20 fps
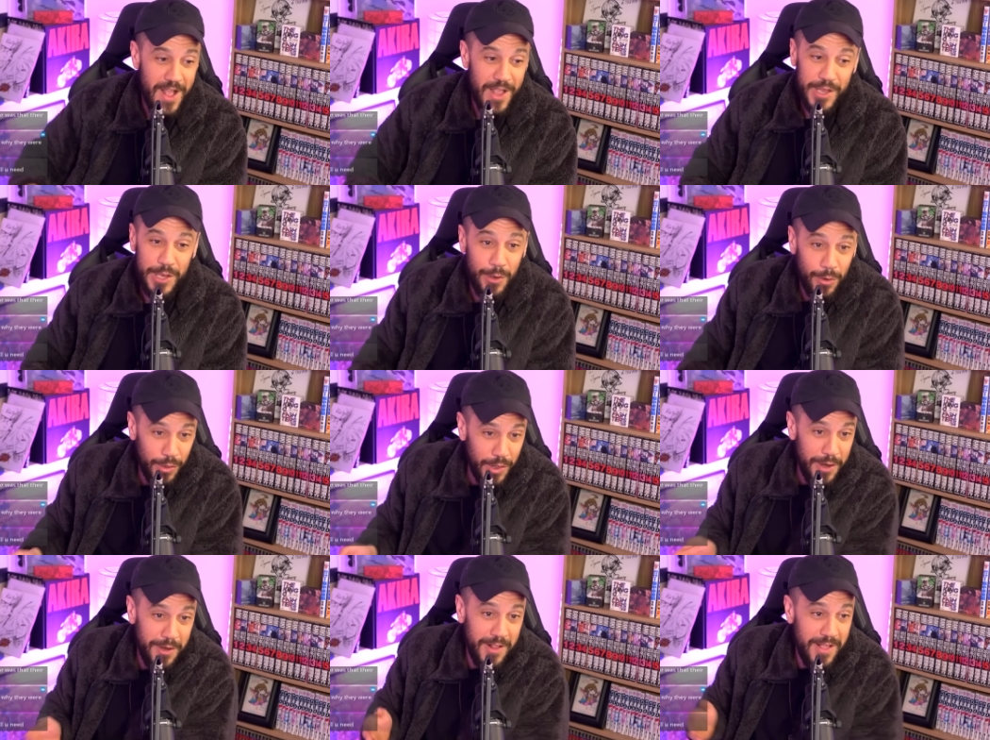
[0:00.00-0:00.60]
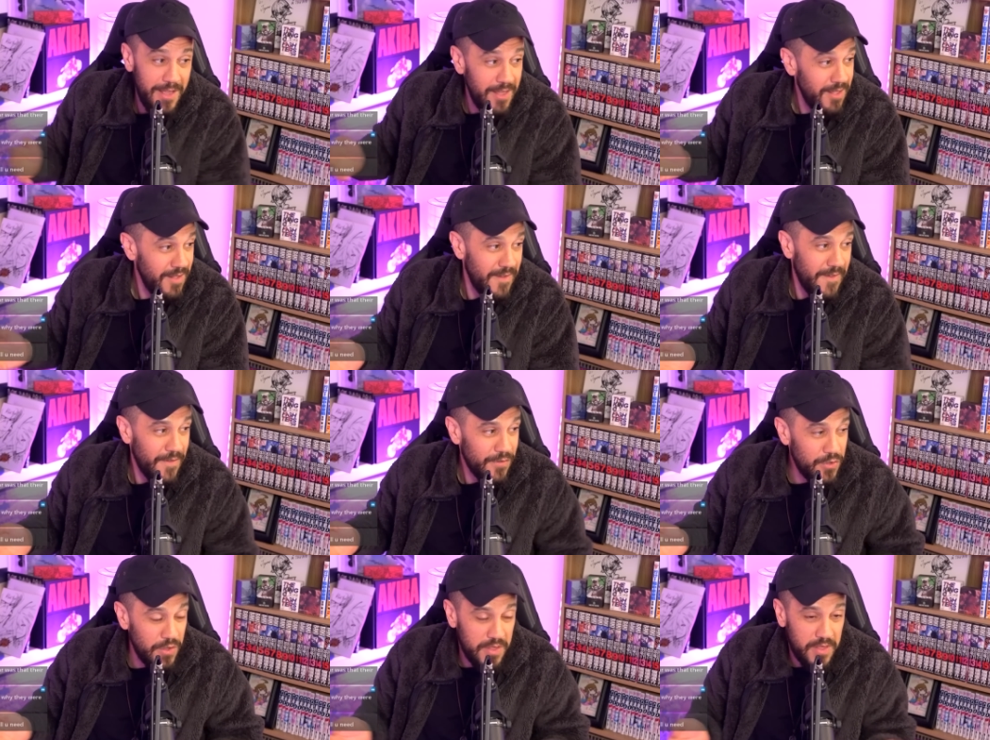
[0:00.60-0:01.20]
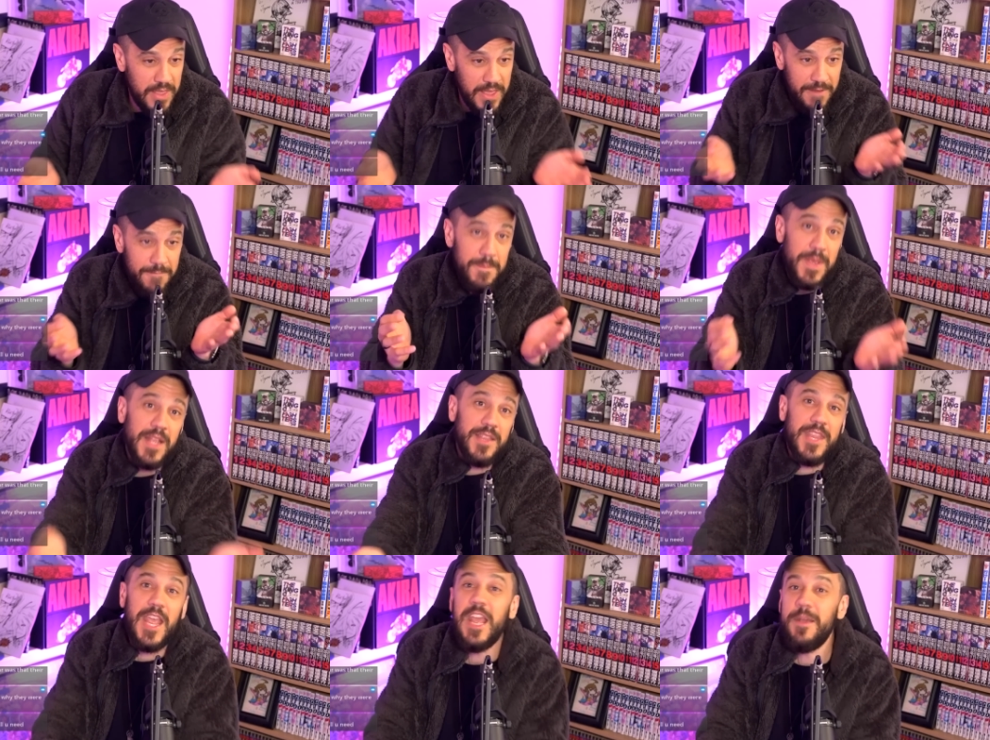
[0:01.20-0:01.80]
You literally just give
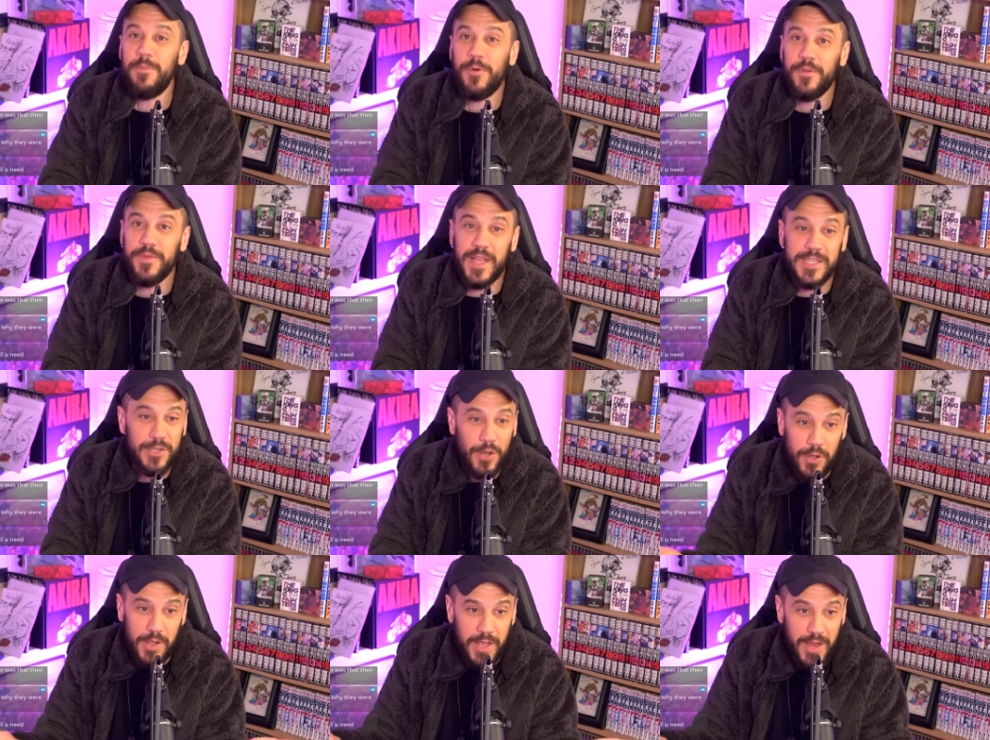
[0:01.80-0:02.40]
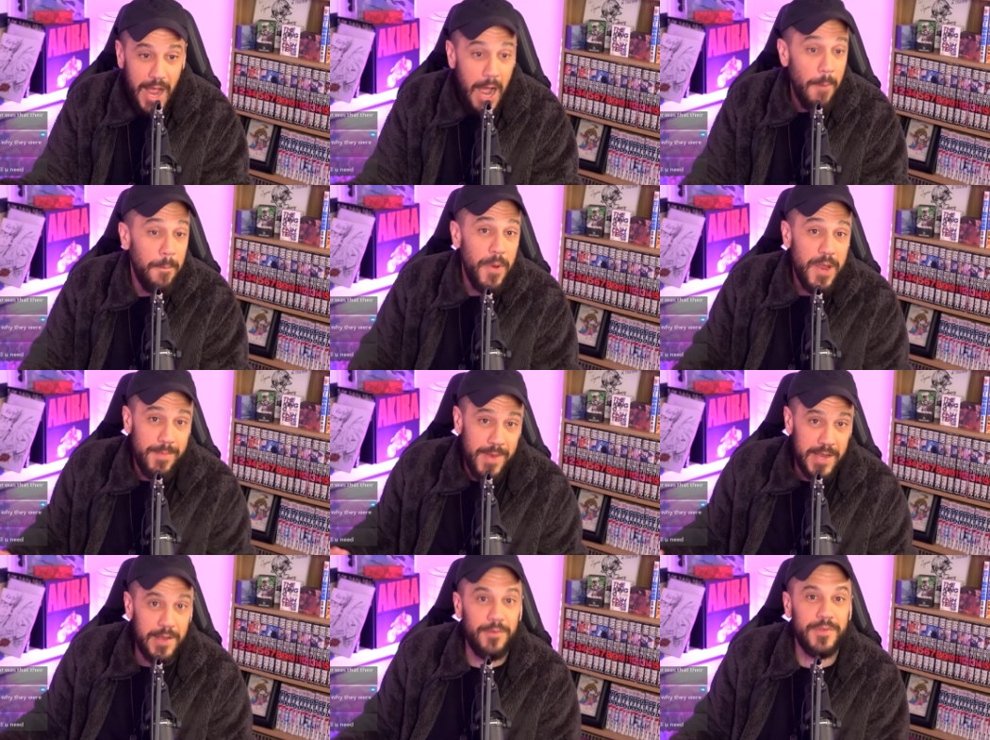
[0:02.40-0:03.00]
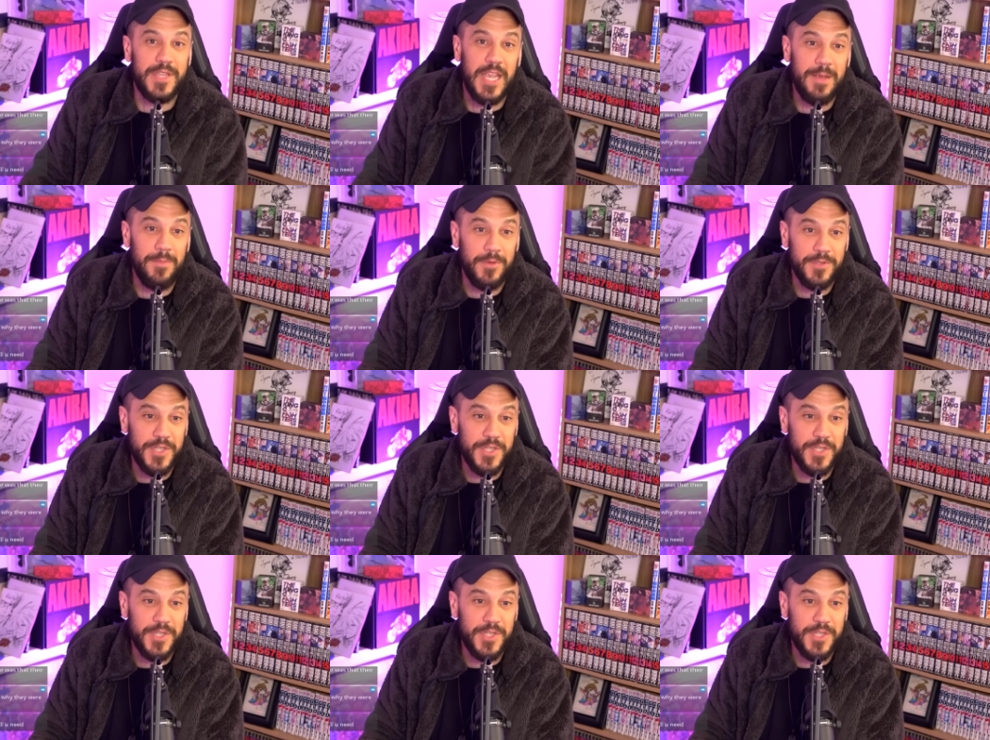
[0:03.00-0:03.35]
me a table. That's all. I, will bring my own table.